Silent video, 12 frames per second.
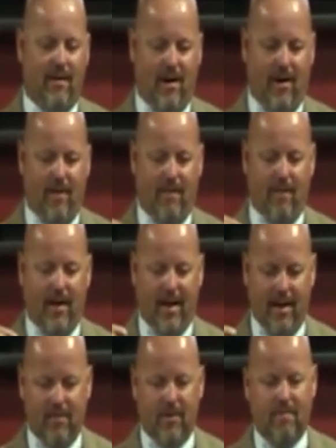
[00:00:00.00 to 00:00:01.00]
our
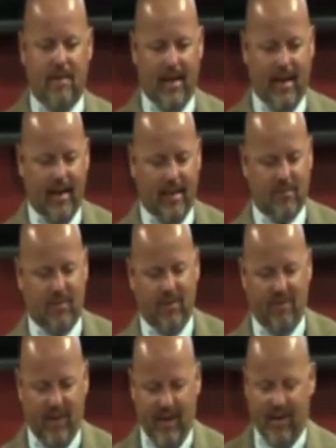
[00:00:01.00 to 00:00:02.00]
inward man, as we
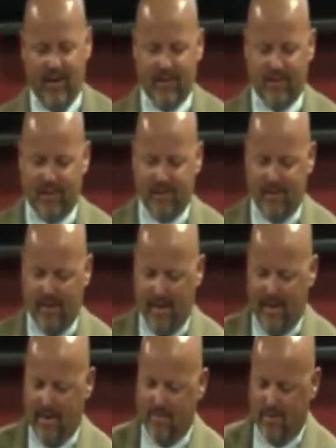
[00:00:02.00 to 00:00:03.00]
feed off
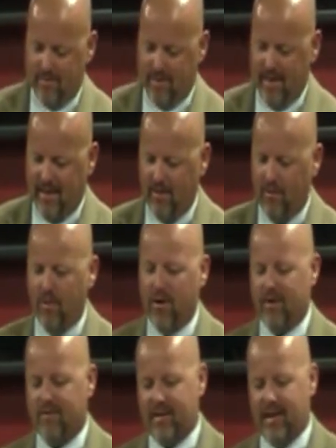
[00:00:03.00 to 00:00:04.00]
the inward man, the
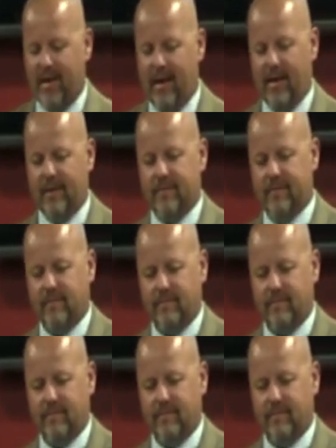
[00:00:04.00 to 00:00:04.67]
Word of God,